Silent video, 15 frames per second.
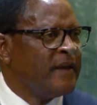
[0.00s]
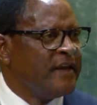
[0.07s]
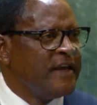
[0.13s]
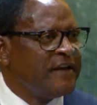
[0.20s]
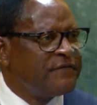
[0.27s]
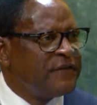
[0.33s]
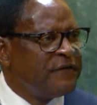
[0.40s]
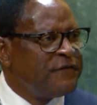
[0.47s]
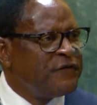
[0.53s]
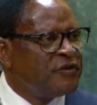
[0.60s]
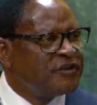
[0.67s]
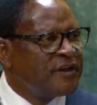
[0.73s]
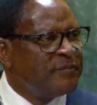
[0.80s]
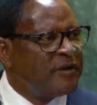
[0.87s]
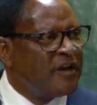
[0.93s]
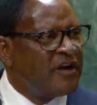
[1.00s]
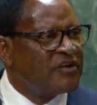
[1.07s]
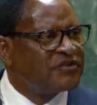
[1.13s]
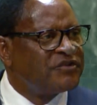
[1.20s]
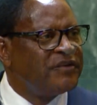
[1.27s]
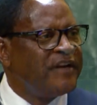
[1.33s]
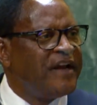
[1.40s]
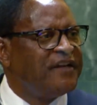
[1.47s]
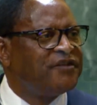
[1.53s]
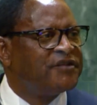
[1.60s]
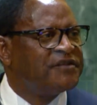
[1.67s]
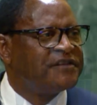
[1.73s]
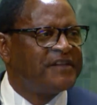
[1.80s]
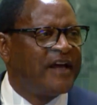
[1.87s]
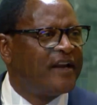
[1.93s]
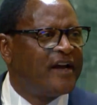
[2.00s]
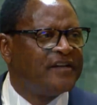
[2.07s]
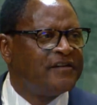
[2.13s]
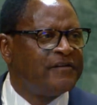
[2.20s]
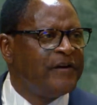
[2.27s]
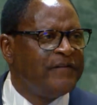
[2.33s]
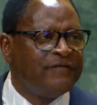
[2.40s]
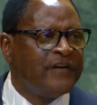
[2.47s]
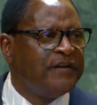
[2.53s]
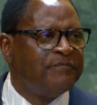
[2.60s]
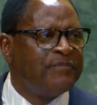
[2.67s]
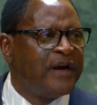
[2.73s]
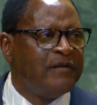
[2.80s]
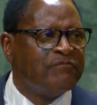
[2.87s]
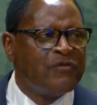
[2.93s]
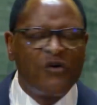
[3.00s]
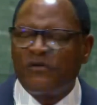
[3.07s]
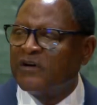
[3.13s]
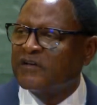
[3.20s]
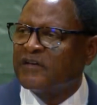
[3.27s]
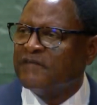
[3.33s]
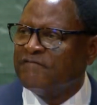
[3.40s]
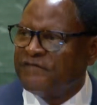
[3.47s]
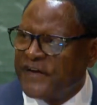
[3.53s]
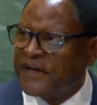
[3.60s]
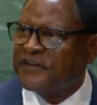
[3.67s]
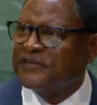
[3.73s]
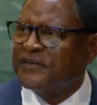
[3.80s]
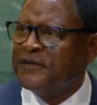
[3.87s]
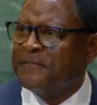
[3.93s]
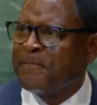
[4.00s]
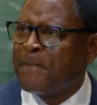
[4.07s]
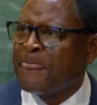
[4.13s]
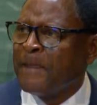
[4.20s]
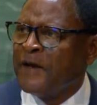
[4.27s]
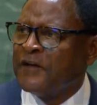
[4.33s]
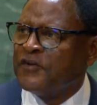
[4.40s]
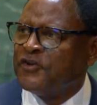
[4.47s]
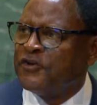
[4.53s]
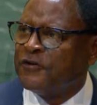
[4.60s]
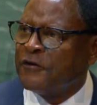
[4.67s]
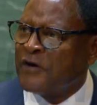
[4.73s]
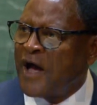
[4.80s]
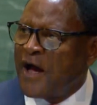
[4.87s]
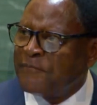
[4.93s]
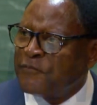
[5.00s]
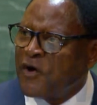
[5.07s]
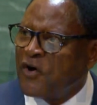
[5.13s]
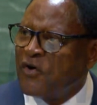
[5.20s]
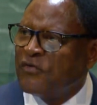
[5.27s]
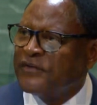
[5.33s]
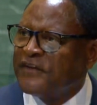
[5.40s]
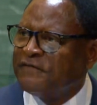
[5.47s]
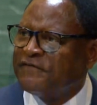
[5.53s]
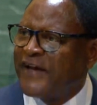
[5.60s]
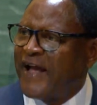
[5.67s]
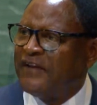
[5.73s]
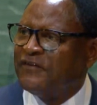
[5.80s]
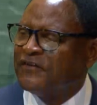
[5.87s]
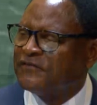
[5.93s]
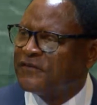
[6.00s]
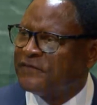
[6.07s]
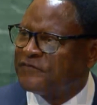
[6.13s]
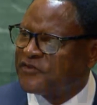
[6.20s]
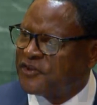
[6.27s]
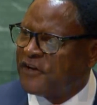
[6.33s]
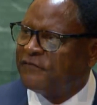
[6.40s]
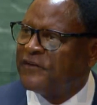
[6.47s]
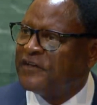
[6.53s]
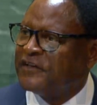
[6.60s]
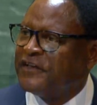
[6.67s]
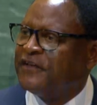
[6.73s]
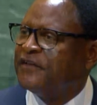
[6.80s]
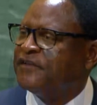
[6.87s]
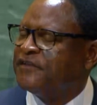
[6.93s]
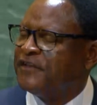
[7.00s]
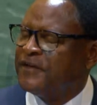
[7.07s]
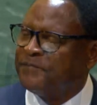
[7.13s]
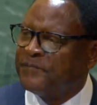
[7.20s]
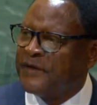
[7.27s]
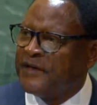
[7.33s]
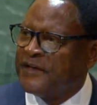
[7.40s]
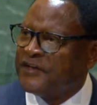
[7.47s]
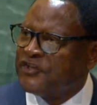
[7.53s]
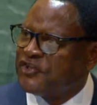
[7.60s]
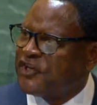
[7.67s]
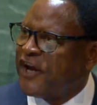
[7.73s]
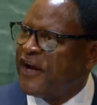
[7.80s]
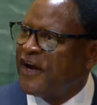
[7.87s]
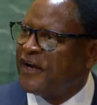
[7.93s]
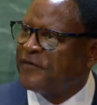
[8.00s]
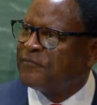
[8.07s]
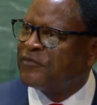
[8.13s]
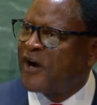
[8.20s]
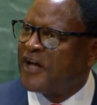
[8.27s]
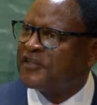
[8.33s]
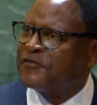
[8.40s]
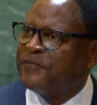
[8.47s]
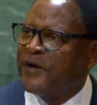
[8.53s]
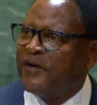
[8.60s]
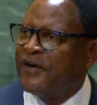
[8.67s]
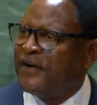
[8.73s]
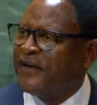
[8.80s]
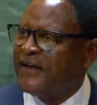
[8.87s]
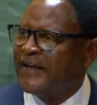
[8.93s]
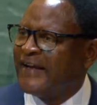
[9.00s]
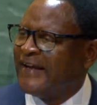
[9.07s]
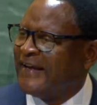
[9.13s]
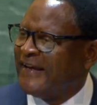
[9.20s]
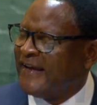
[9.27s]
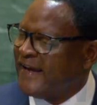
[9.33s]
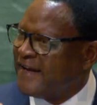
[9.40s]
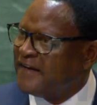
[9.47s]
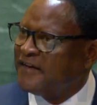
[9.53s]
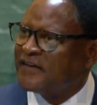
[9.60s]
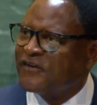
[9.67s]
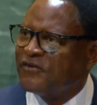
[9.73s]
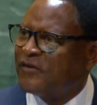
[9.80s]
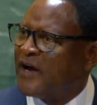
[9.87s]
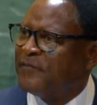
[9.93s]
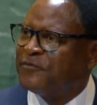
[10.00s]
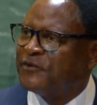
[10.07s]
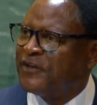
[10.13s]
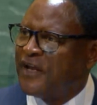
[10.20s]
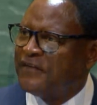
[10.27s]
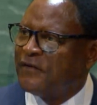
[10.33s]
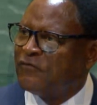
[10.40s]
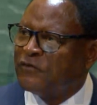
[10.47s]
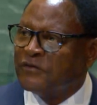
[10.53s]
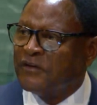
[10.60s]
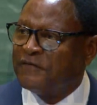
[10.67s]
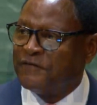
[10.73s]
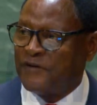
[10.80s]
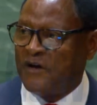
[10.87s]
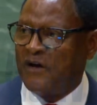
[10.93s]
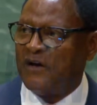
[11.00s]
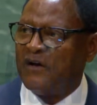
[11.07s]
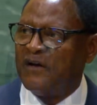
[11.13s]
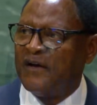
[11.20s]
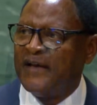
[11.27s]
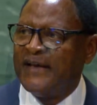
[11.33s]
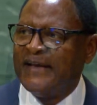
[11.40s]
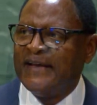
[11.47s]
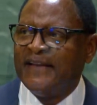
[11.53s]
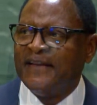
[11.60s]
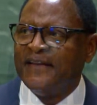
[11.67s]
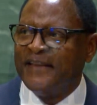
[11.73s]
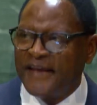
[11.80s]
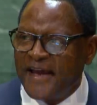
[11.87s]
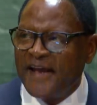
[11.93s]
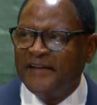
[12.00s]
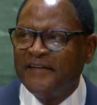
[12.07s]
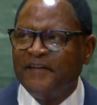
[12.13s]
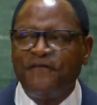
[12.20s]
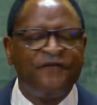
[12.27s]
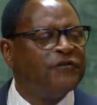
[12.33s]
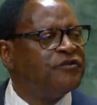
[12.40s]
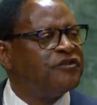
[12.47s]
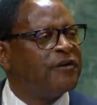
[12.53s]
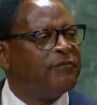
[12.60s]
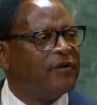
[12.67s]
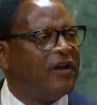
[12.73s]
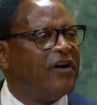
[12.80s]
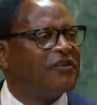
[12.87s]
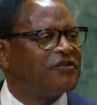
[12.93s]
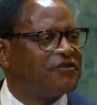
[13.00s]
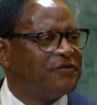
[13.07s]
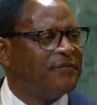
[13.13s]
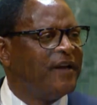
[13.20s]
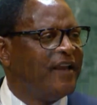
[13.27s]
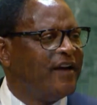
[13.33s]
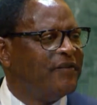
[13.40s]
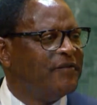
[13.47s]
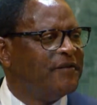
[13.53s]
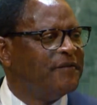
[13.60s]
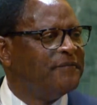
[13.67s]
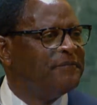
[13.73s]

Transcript: If the future belongs to nations that are driven by moral conviction to uphold the values of servant leadership, shared prosperity, ending corruption, and the rule of law, then the future belongs to Malawi.